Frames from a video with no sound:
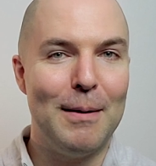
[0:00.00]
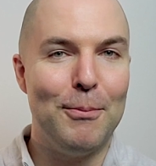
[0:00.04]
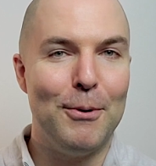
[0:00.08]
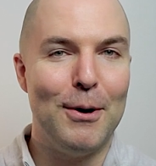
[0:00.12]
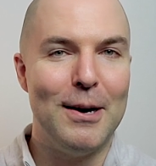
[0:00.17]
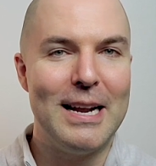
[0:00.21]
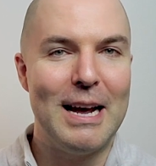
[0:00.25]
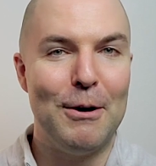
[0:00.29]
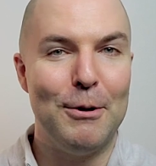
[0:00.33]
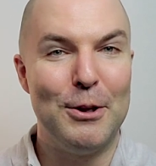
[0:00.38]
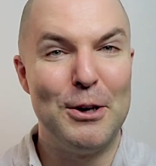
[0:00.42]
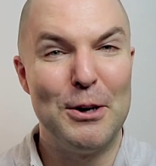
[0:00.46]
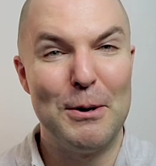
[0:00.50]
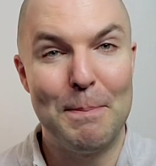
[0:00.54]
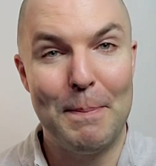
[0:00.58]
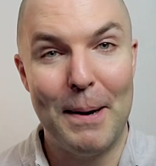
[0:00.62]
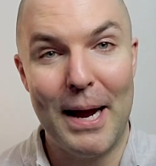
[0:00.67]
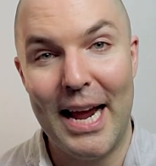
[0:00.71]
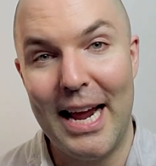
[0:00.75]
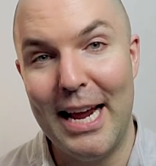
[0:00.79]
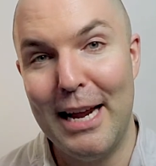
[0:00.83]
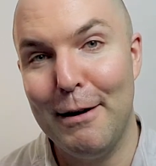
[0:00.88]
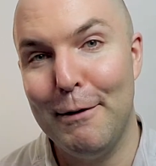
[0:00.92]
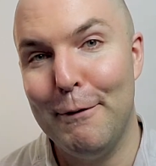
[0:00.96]
right now that you're
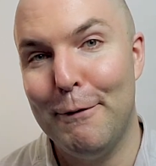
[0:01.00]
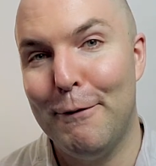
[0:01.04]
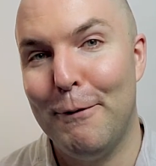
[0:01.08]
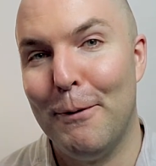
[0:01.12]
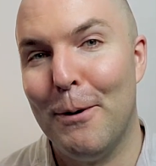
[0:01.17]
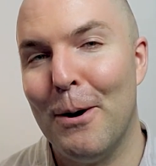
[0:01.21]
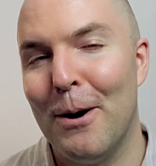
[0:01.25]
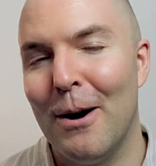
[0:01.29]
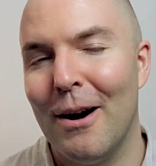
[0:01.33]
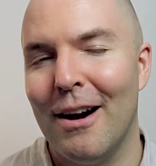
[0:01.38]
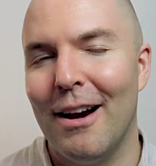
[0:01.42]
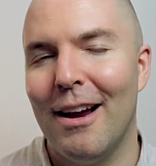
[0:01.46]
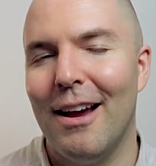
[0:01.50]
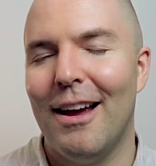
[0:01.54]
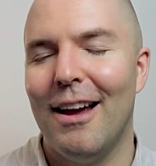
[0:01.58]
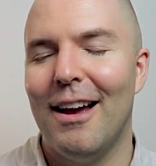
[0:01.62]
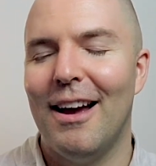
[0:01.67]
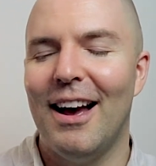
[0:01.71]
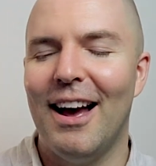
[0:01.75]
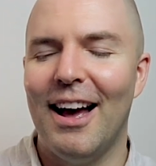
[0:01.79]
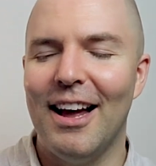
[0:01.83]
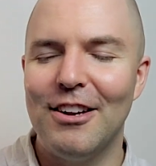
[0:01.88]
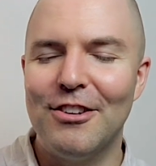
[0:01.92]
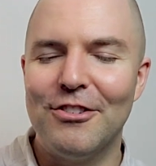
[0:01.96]
paying for,
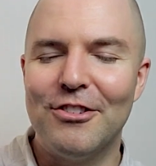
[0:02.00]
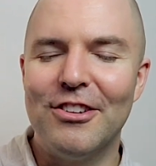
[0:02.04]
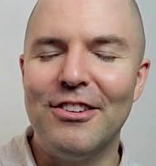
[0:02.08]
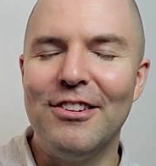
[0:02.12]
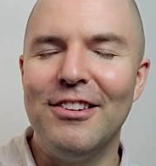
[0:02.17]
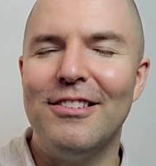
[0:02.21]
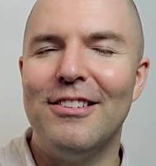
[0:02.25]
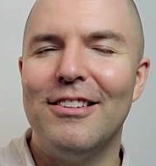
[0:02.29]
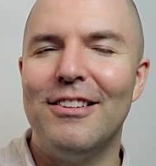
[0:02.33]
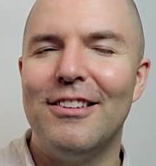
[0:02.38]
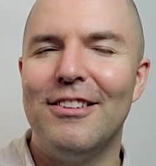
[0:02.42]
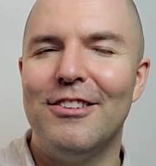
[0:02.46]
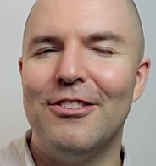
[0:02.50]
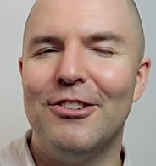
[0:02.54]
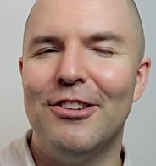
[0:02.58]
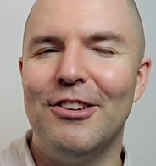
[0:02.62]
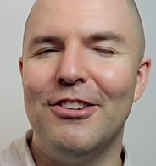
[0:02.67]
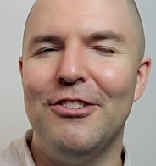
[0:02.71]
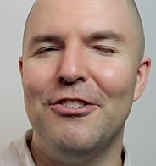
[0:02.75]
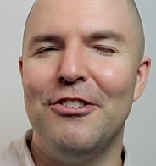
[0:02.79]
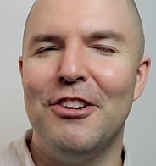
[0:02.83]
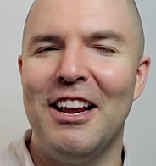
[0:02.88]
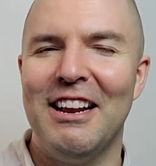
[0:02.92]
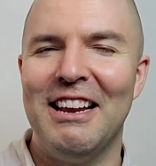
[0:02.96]
just
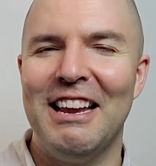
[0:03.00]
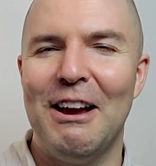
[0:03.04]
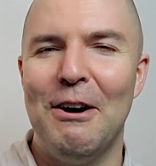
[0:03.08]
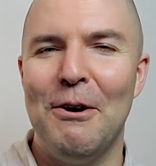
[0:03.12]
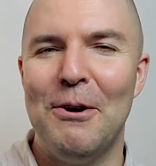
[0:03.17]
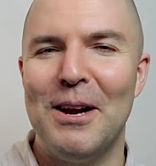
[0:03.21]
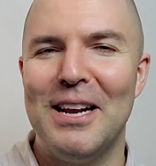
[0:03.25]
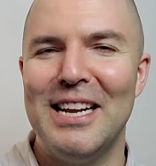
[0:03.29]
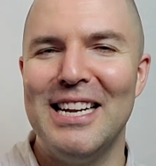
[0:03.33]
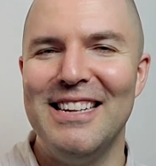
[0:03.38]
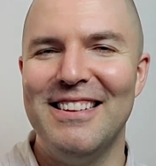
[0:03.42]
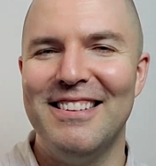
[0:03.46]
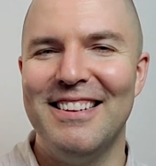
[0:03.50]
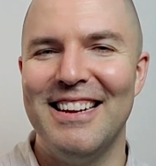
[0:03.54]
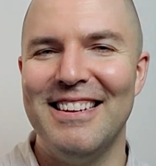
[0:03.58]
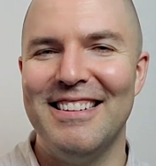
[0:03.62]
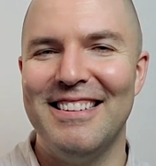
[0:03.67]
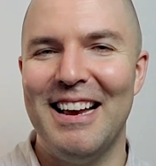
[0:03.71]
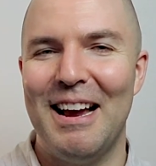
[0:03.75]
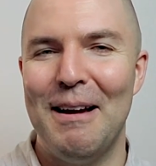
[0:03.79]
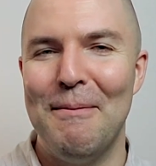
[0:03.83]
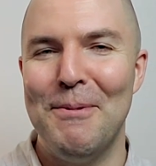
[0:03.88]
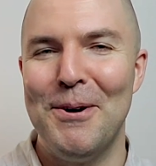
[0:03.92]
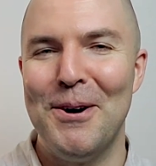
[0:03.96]
check out Insite
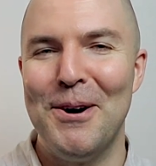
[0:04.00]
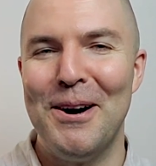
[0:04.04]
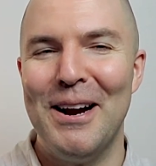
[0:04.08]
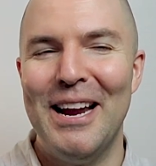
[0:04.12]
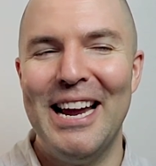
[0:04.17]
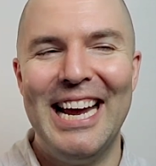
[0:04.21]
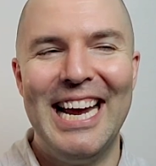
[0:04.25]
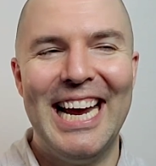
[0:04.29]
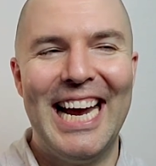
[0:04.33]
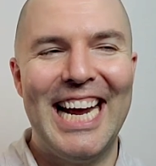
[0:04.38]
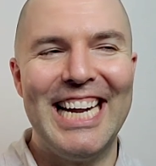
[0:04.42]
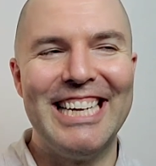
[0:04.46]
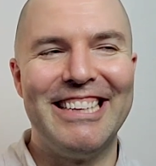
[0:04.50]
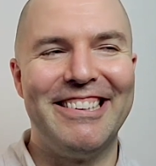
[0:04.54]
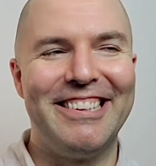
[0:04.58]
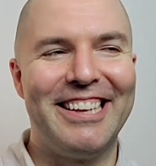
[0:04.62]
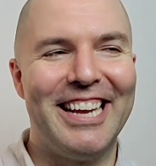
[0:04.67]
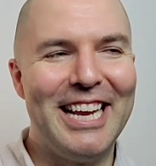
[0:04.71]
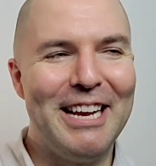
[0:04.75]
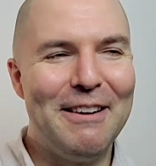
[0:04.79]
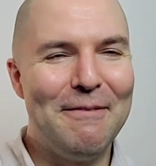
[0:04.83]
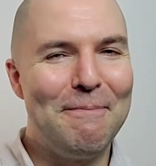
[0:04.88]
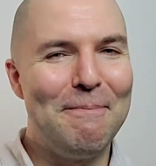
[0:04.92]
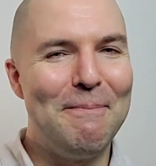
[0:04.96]
Timer and
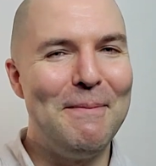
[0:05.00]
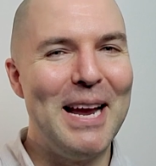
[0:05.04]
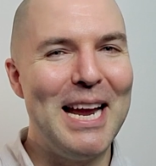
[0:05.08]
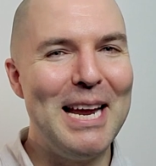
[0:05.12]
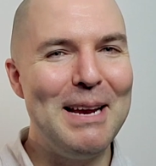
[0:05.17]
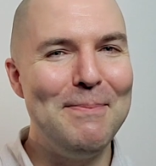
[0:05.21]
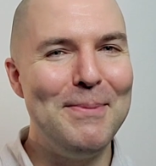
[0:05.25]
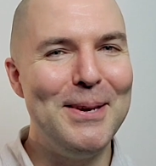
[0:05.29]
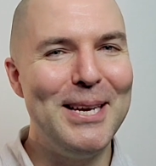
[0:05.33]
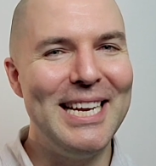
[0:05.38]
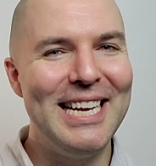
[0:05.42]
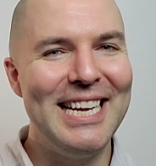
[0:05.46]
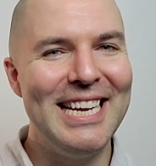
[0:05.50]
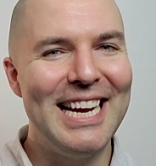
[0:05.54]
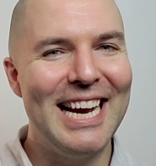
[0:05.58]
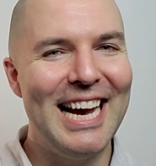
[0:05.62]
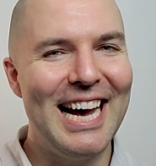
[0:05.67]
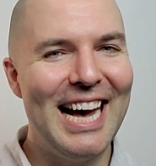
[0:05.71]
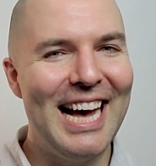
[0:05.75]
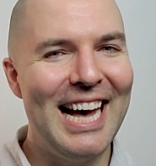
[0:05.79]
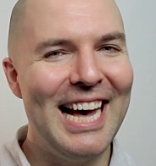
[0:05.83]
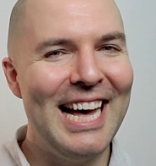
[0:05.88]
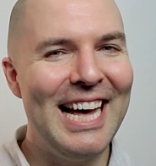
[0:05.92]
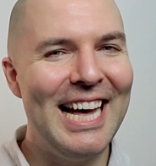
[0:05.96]
see if maybe
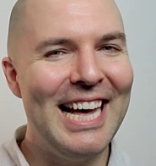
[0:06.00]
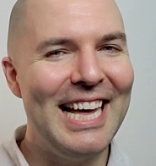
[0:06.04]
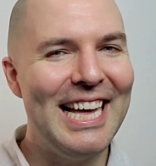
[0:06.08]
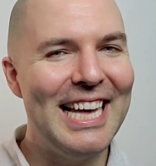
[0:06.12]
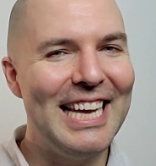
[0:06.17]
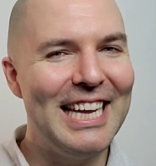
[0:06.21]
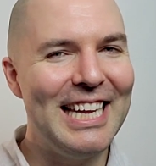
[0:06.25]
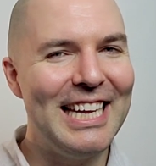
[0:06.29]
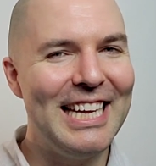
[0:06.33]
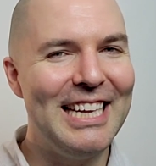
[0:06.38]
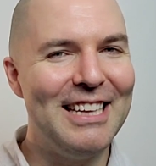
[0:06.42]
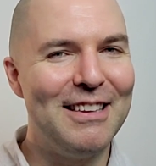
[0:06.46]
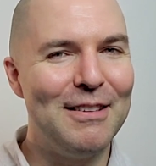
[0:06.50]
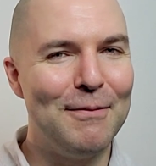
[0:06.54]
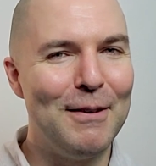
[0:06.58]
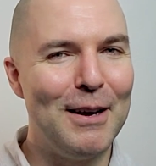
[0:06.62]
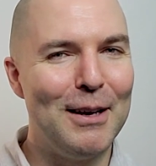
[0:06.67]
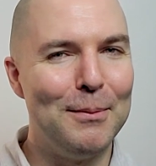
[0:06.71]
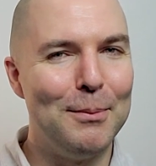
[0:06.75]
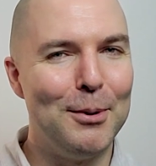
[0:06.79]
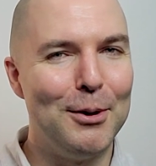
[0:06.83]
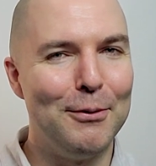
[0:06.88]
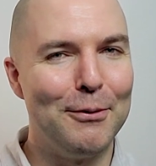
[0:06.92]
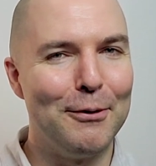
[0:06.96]
it's
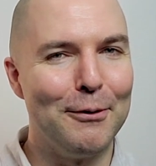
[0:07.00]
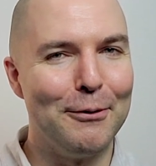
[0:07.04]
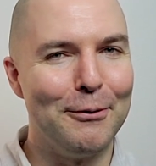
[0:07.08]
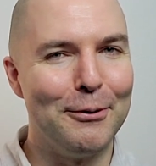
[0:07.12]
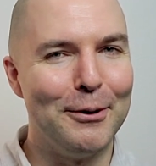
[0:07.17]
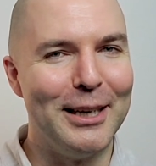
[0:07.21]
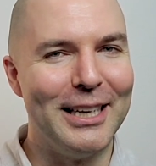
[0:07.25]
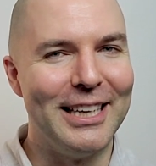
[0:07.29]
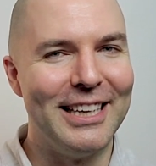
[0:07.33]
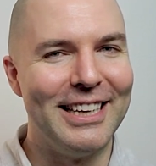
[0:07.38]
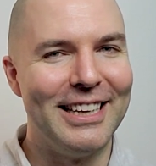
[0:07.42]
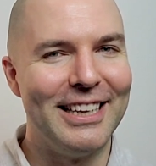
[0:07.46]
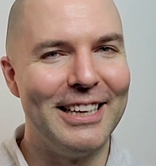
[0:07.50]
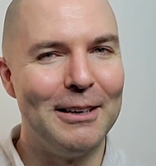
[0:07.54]
available for free.